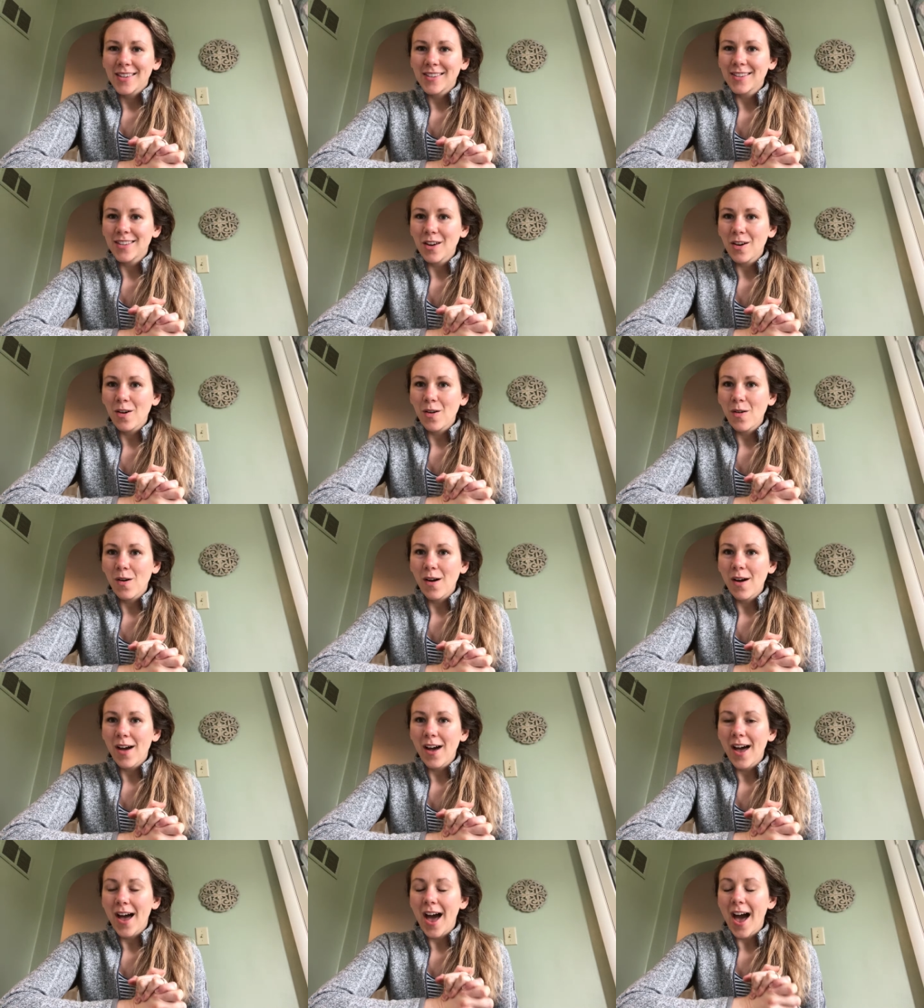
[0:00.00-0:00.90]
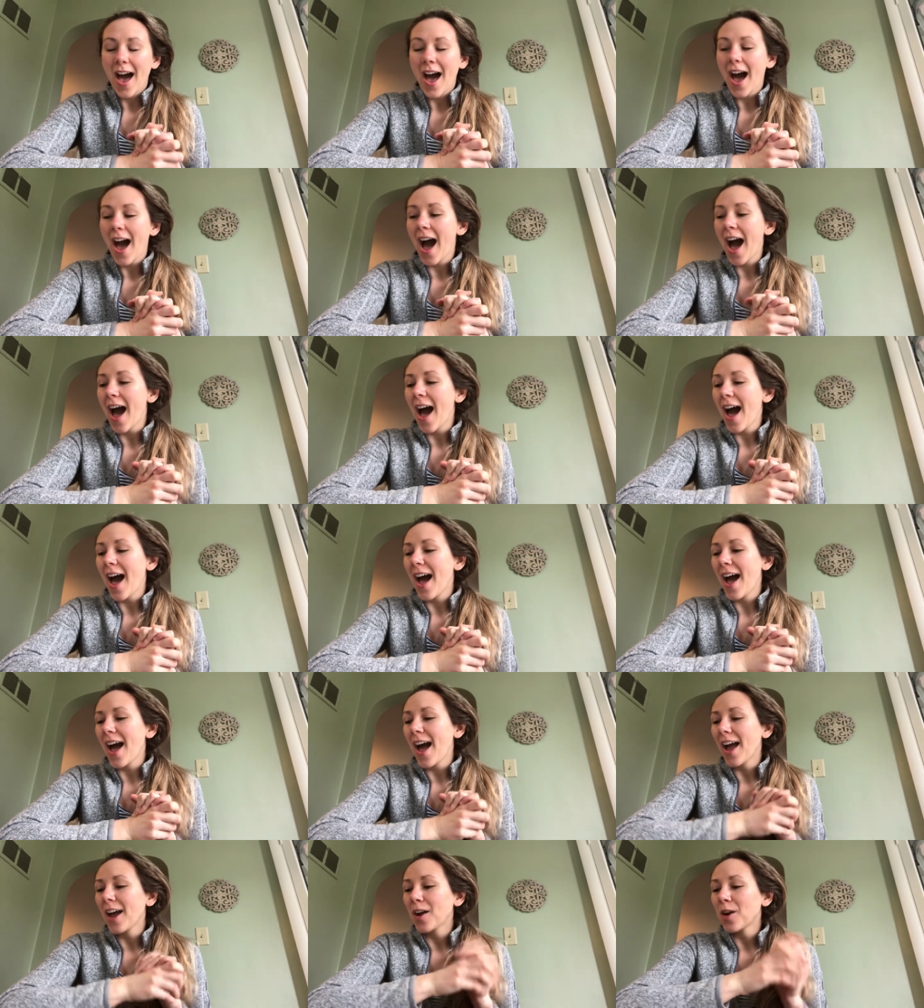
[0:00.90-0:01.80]
So uh,
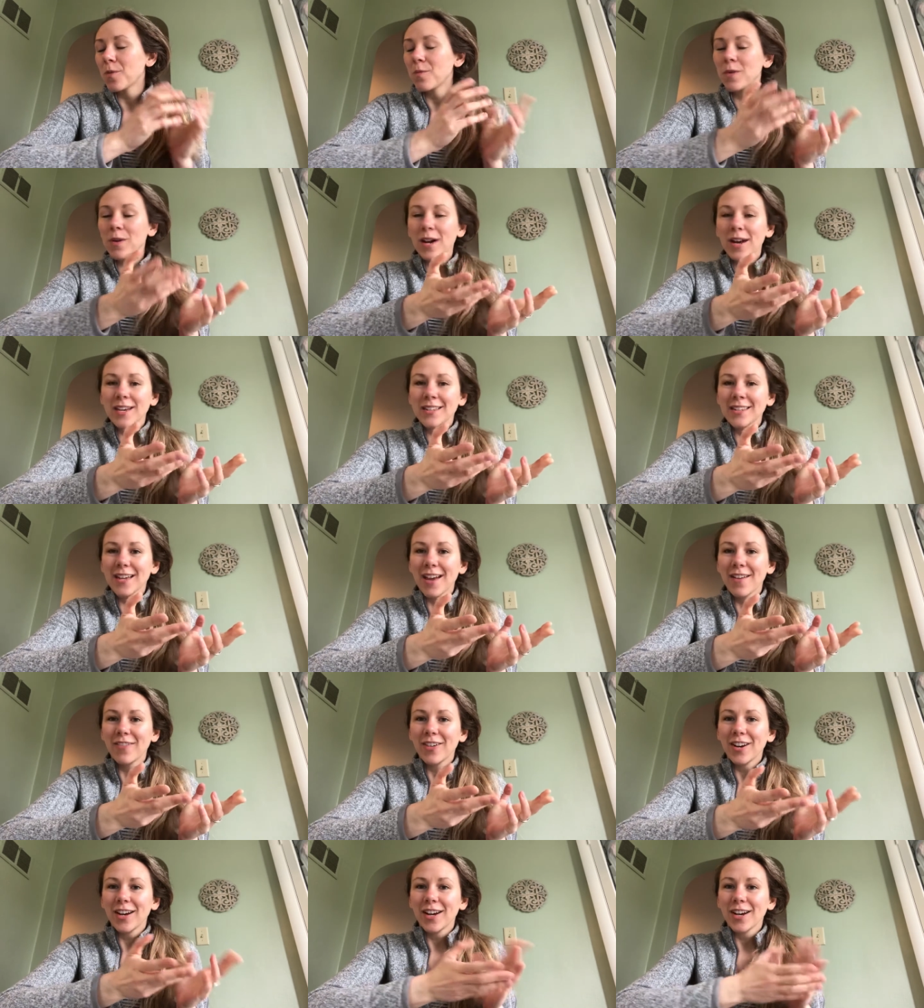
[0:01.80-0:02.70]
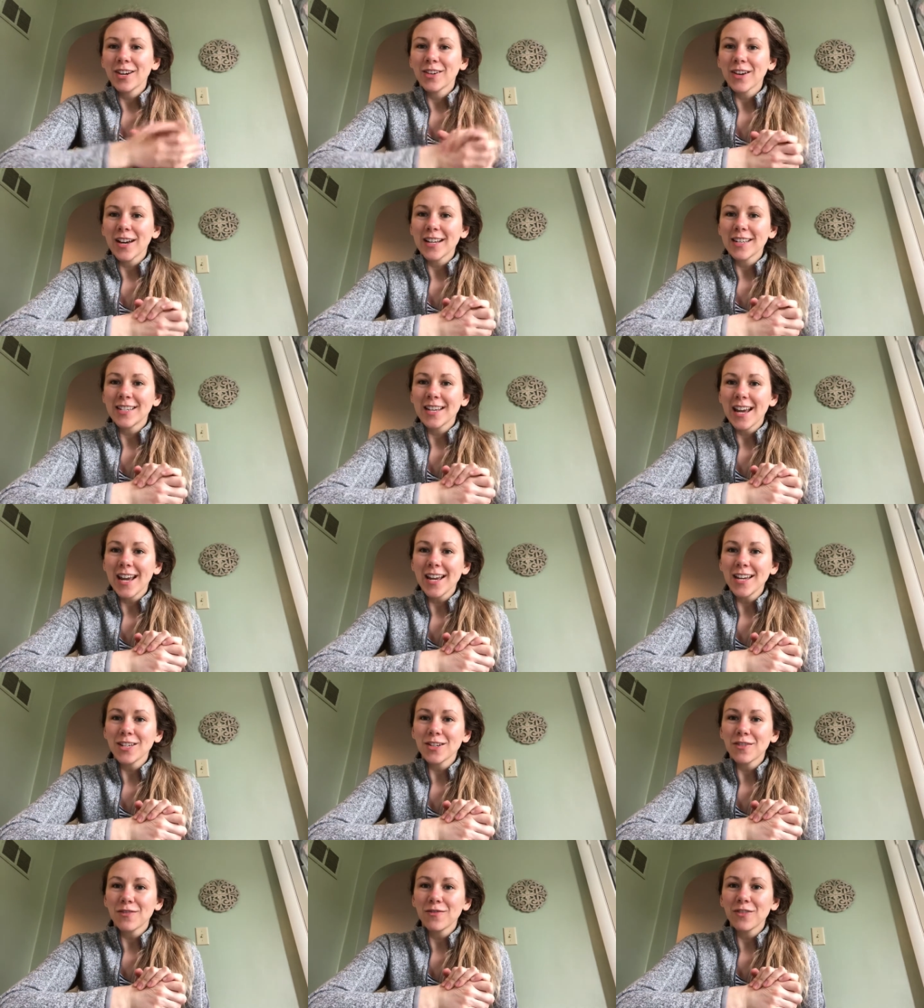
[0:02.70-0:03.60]
I hope you guys have a great day.
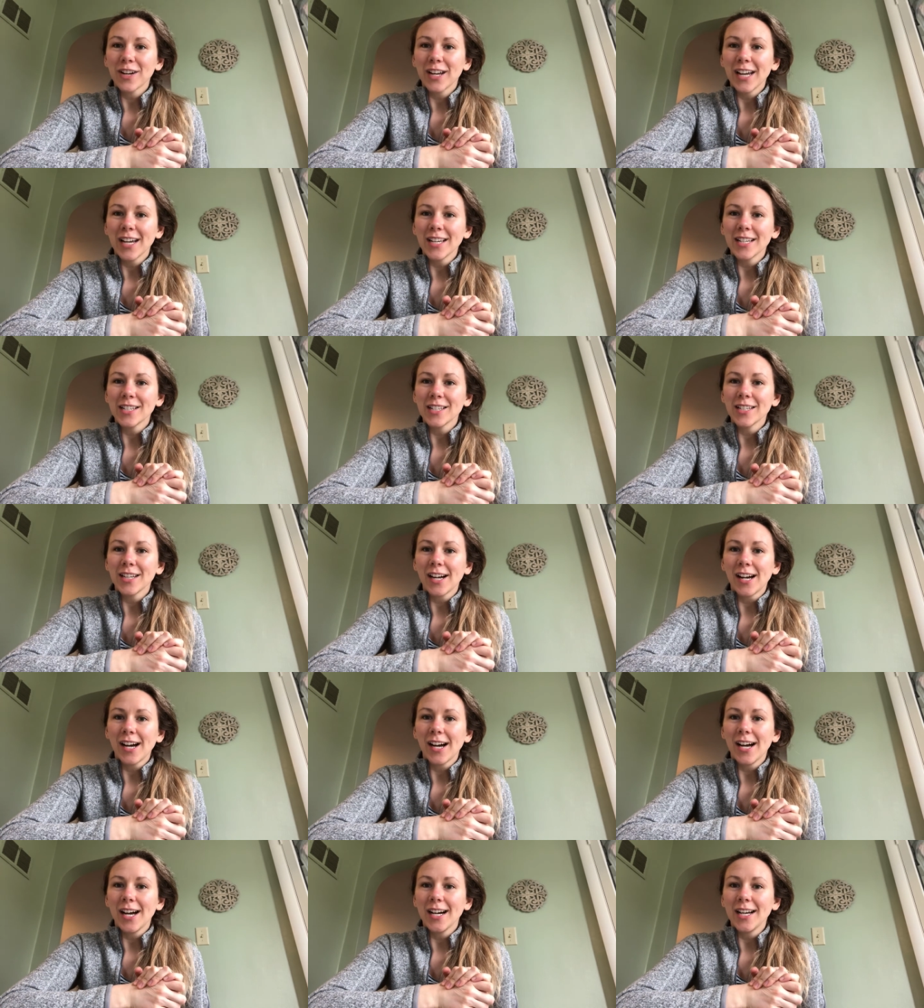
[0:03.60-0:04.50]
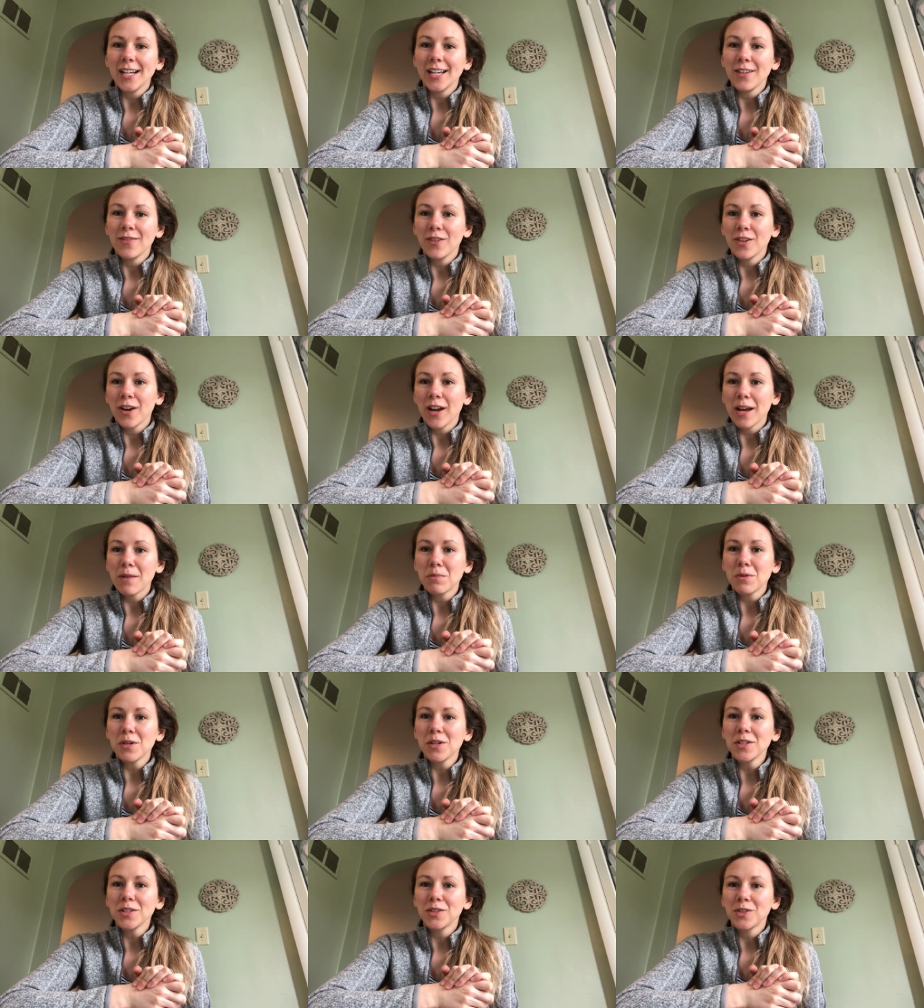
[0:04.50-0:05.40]
Don't forget uh, if you're
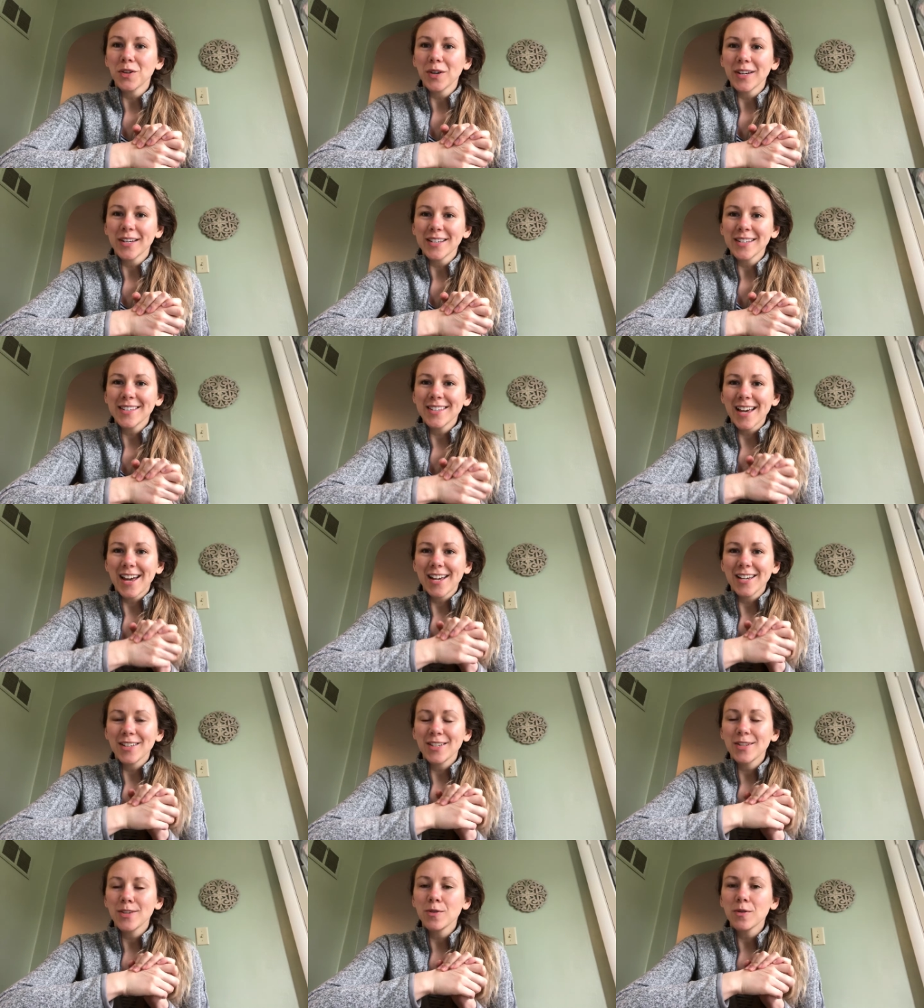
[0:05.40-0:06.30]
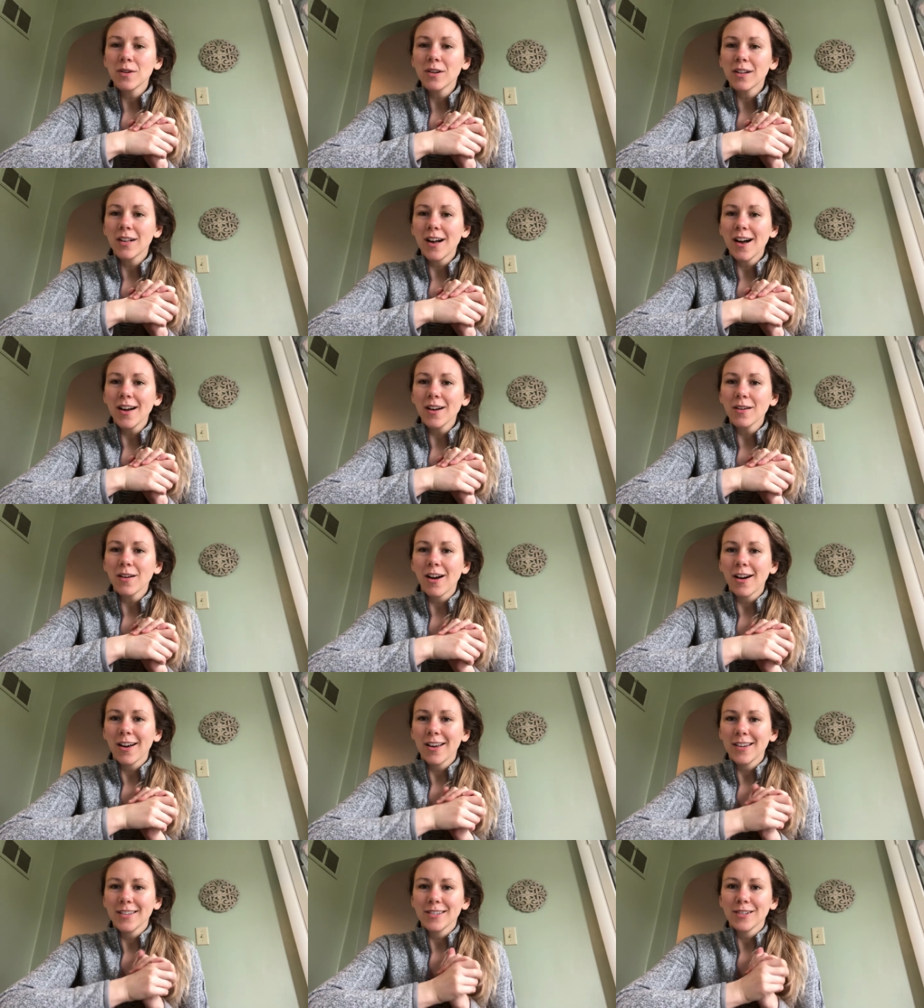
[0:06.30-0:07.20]
able, join us at 2 o'clock
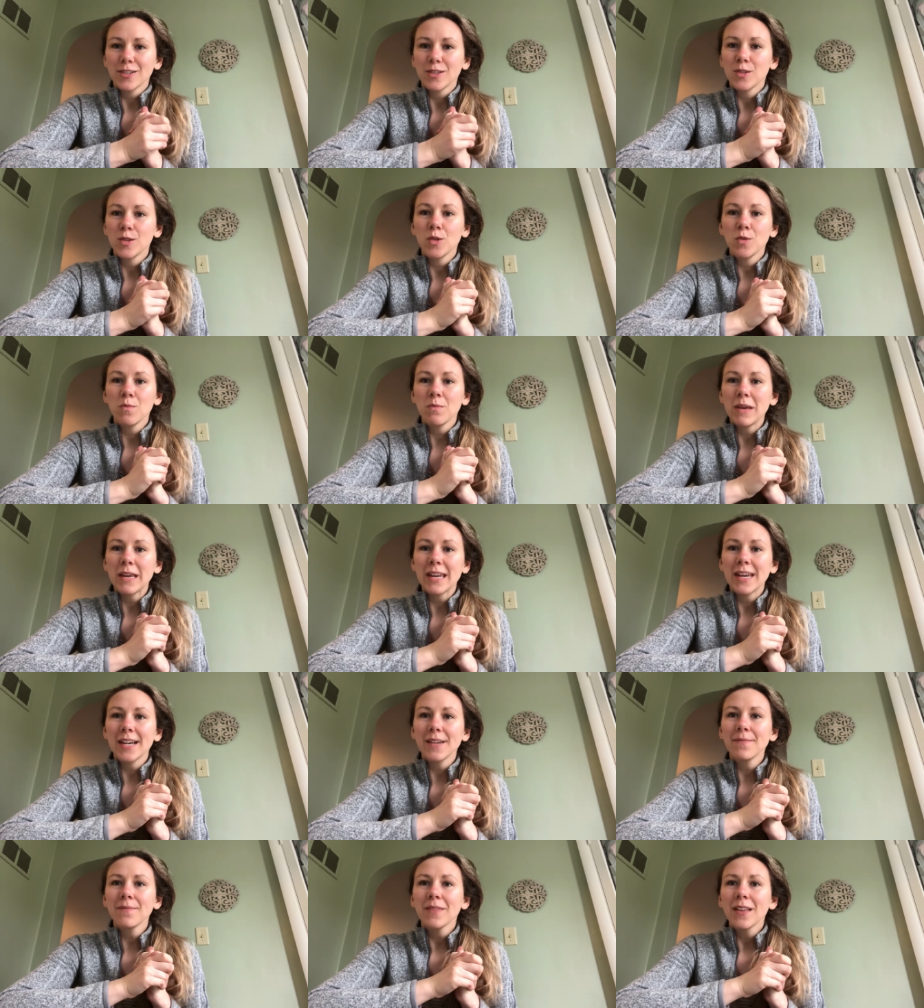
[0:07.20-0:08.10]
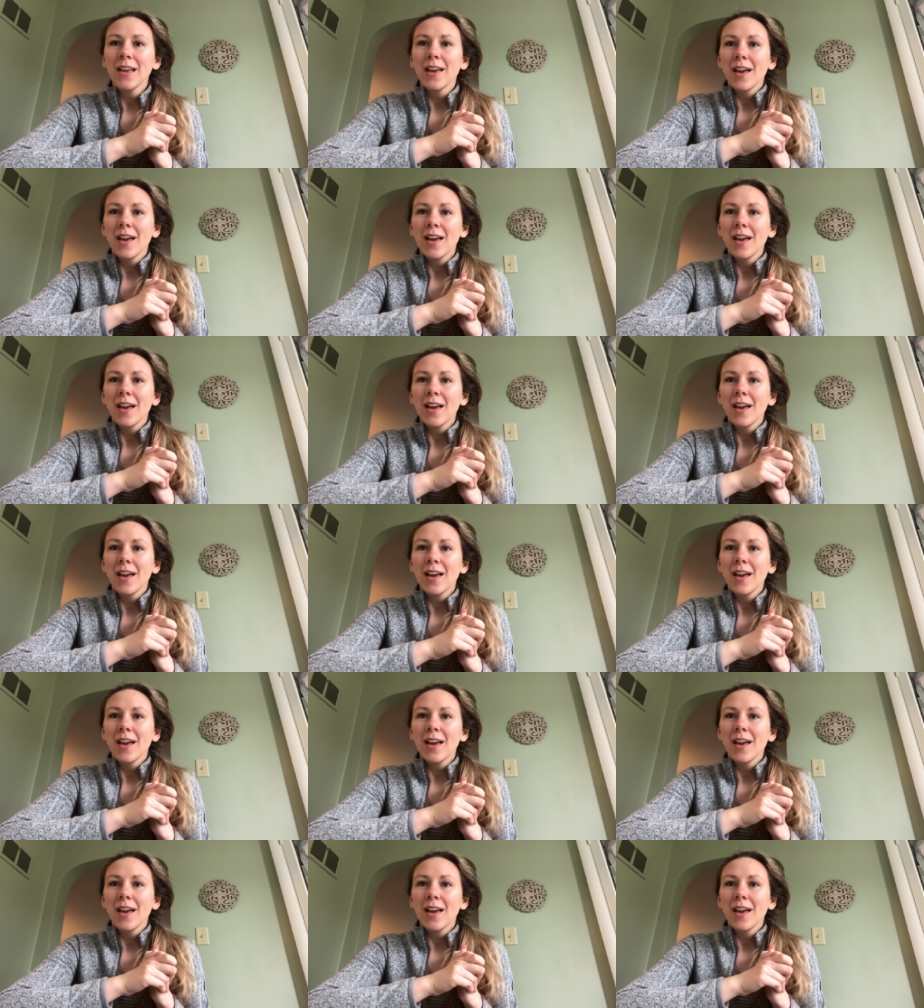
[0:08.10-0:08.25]
is our Zoom meeting.